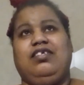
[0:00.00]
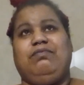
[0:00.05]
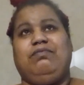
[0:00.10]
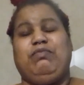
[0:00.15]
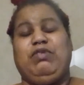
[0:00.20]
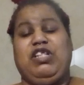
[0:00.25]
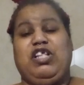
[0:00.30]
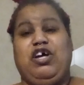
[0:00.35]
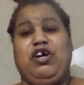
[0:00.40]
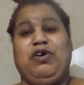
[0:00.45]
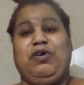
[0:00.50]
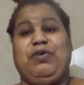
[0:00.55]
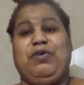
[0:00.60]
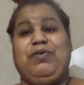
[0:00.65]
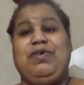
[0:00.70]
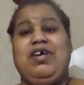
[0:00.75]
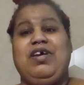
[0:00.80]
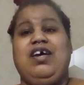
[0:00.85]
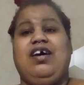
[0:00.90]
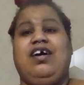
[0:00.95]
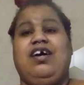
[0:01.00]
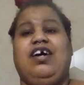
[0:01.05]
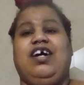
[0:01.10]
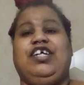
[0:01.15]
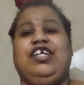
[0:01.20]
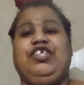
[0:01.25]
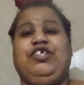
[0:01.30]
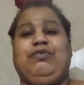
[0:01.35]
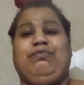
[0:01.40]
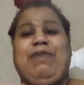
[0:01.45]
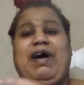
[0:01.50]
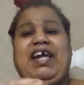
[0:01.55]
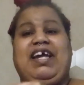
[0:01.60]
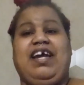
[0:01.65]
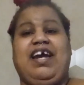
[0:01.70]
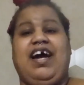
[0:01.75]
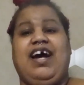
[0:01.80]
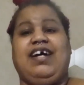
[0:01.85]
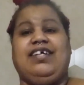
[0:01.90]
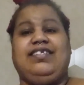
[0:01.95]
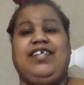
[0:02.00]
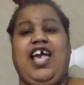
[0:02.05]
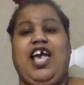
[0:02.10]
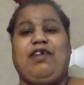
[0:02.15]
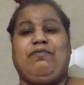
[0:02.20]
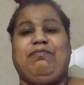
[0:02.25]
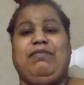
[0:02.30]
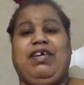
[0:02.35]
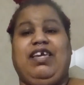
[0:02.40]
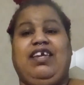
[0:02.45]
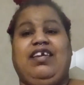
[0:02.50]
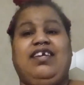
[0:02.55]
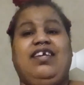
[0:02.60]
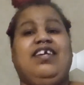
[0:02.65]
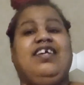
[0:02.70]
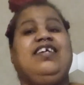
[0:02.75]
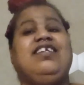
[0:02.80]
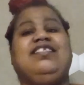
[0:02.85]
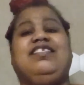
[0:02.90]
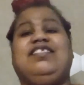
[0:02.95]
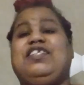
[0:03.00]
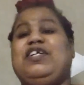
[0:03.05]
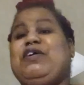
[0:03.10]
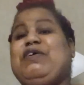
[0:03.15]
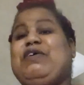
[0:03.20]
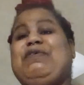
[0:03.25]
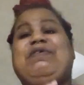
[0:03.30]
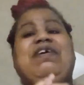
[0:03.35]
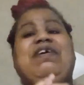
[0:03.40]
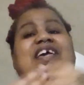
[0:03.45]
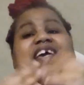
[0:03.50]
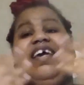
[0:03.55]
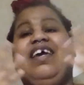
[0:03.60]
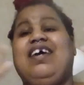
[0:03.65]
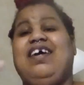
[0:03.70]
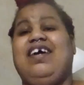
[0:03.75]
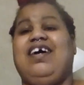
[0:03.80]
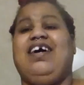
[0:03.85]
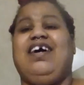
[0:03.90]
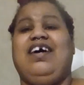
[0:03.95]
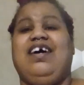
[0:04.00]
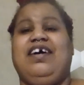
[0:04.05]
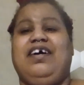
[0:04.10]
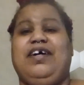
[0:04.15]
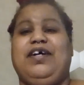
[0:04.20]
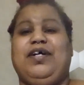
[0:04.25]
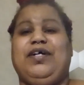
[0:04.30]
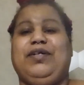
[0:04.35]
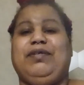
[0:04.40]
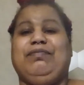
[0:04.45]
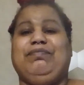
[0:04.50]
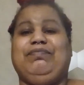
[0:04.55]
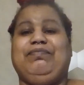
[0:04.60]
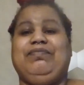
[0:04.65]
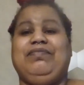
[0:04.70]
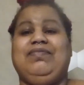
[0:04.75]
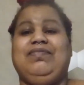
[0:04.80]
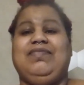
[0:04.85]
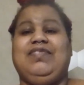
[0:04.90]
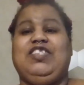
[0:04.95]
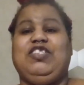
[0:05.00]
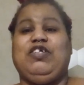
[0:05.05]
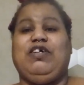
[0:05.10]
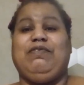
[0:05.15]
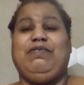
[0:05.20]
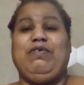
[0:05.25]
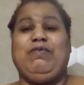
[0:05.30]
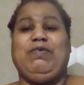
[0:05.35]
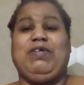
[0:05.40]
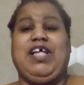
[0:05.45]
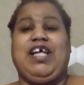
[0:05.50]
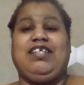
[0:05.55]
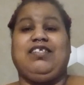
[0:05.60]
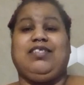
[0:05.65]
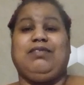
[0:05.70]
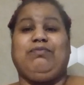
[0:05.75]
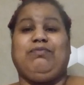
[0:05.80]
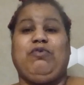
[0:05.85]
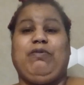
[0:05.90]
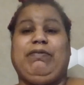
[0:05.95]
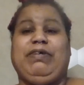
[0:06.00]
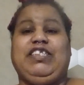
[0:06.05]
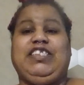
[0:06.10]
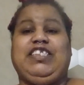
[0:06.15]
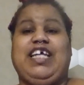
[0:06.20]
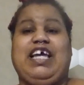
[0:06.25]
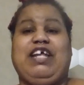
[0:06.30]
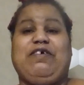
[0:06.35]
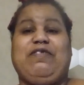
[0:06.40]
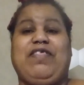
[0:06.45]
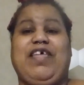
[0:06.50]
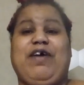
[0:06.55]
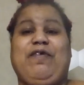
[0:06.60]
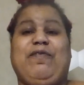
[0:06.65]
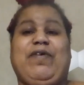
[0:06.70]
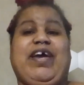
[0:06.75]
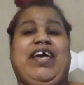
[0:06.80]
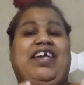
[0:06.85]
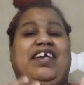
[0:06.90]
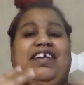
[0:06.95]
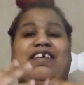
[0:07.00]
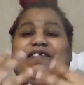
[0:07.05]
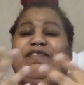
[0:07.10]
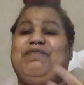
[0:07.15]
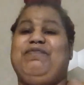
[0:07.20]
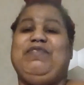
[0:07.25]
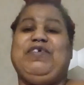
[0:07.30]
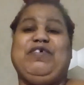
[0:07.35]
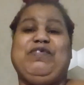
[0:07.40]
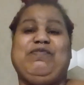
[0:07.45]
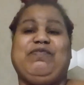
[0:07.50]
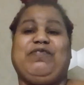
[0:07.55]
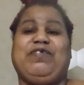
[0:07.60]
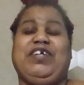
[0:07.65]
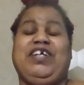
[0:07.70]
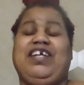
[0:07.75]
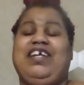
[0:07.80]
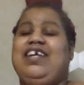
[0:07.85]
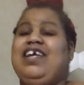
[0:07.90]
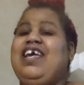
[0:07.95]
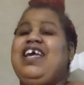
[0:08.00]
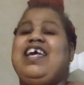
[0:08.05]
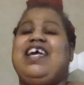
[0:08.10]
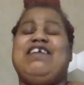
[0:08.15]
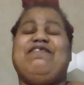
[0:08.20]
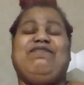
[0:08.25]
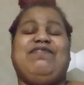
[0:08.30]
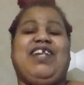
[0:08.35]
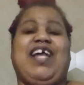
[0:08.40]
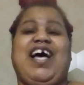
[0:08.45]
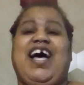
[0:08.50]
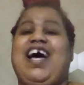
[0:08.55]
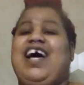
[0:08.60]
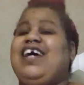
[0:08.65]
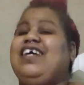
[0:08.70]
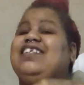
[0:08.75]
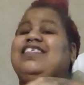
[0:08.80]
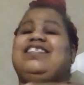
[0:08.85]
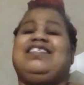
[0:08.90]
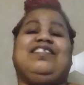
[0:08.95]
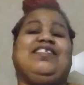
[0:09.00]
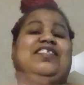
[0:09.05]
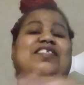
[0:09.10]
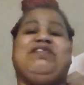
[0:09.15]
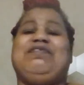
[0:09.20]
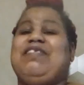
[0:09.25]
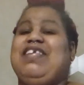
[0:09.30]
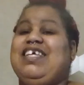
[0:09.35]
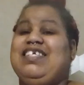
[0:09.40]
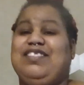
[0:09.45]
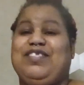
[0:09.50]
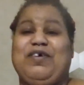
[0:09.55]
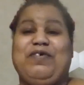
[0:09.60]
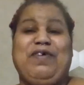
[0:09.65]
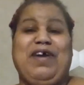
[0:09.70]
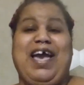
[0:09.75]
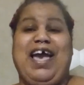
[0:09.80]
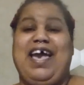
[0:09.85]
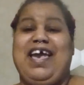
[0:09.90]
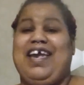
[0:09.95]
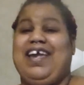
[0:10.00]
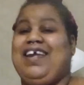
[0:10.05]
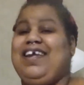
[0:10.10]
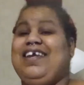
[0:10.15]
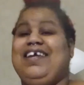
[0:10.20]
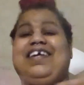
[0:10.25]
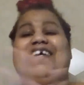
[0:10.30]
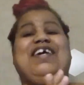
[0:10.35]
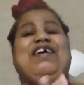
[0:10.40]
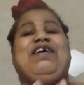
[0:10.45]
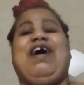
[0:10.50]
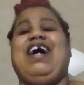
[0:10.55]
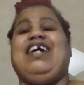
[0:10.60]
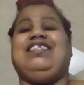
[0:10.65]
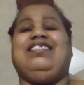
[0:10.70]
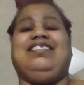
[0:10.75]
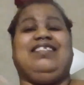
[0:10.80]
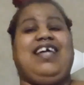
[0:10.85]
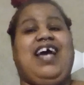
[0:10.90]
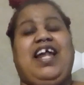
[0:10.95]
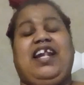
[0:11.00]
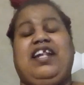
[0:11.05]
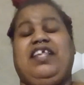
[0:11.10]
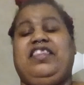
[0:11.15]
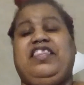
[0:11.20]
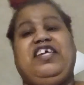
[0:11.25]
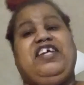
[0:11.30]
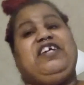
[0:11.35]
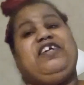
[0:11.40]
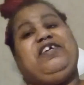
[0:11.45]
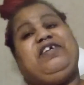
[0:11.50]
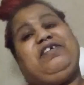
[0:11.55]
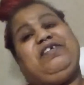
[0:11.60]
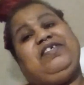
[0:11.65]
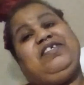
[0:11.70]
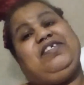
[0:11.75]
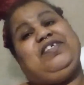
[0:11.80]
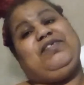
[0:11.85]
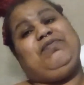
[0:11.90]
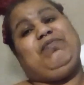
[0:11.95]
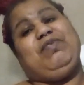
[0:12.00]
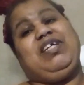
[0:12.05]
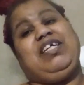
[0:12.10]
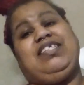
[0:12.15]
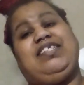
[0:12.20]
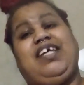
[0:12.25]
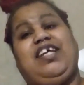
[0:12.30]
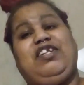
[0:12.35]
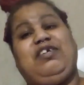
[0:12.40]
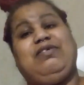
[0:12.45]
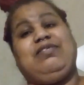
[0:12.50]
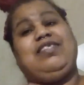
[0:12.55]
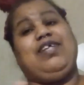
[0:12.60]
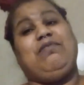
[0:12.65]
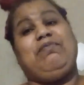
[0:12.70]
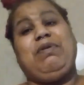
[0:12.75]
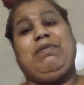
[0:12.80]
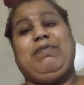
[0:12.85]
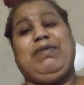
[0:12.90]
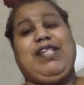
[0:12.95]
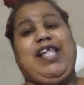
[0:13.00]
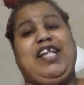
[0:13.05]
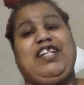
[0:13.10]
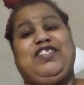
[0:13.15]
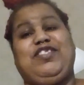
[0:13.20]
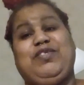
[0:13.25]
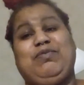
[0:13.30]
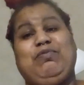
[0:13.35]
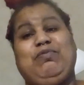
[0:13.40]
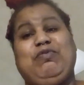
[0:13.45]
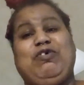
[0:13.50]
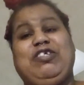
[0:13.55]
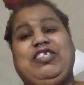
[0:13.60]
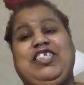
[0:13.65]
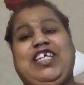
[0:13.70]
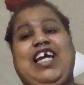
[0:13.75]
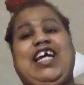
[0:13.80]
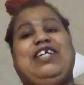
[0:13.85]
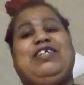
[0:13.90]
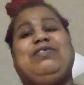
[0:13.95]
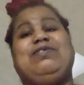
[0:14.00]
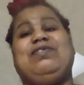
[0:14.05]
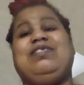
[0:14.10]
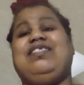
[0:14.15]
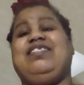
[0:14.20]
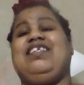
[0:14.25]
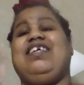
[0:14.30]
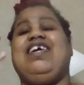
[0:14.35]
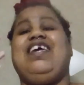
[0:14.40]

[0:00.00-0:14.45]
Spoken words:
below under my contact me. So so if you would like to support my channel that way, feel free. If not, it's okay. I just got it there because I know some people like to support channels,